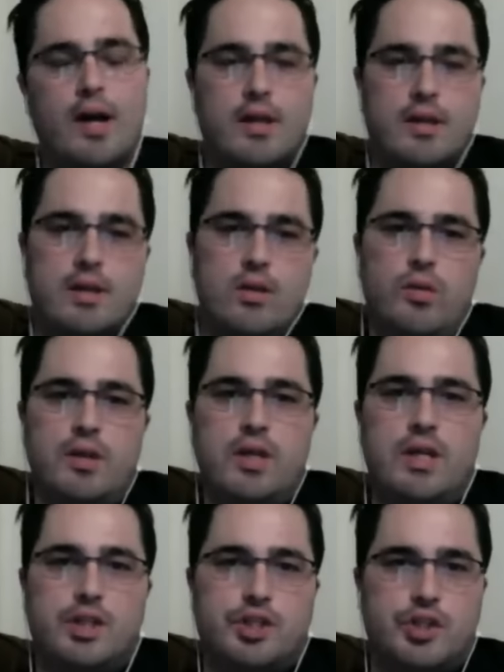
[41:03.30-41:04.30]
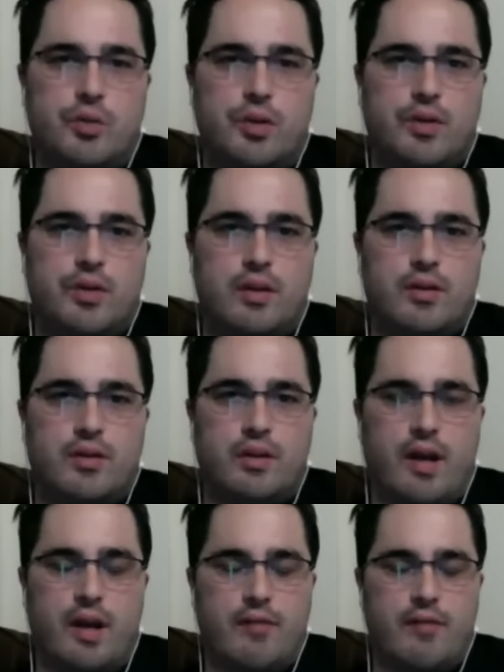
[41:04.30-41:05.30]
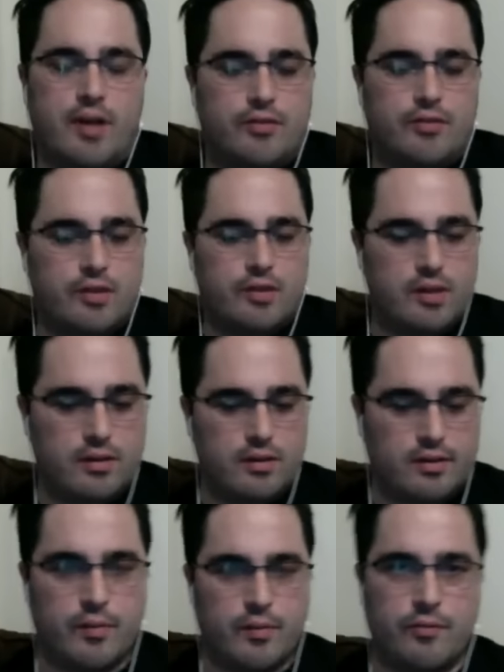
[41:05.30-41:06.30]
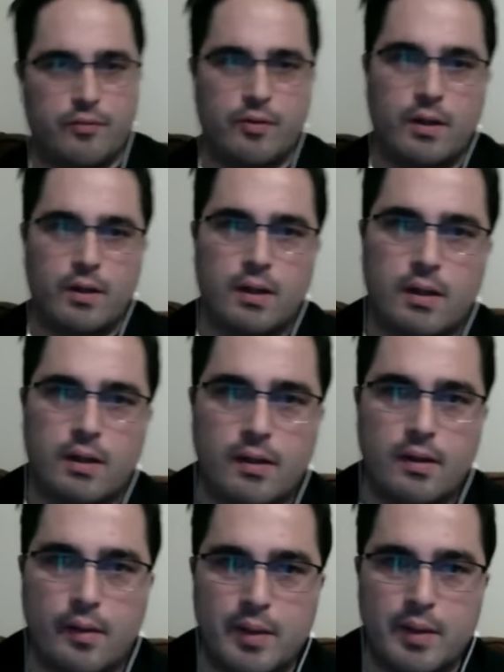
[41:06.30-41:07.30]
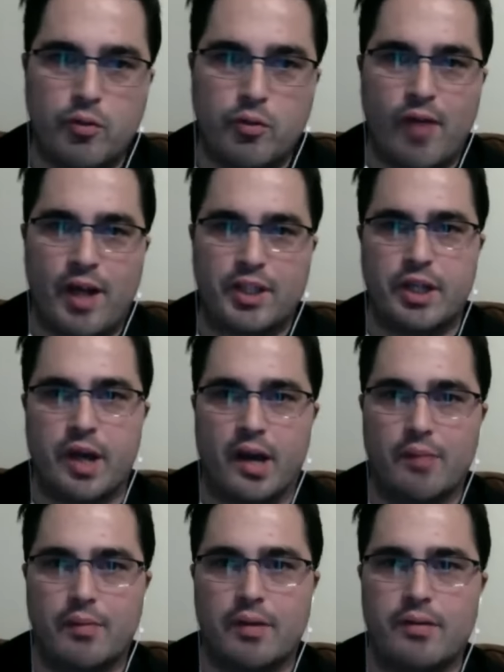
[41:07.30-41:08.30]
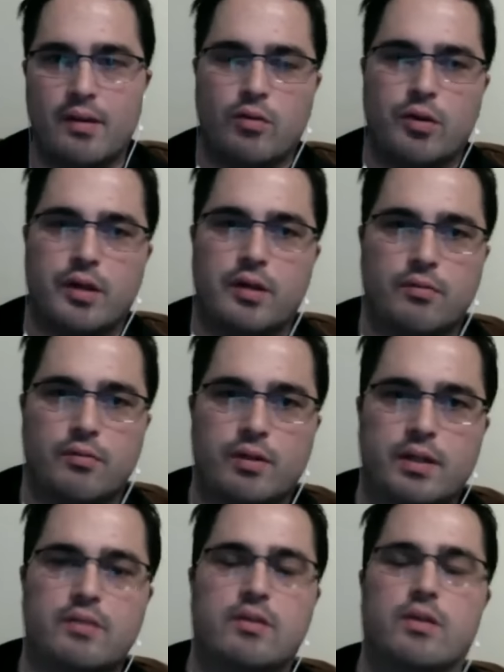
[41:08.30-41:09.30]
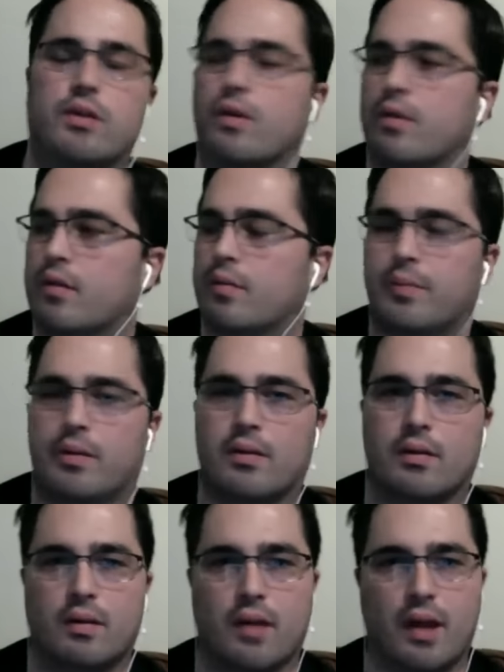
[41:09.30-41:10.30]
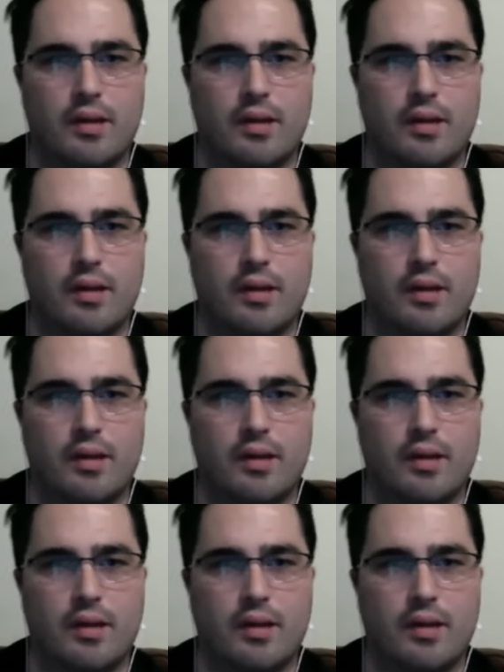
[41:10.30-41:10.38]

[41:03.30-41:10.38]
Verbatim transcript: the only or, issue with it is an, I've I've seen some of uh, people who've actually got them because they already released in Europe and I think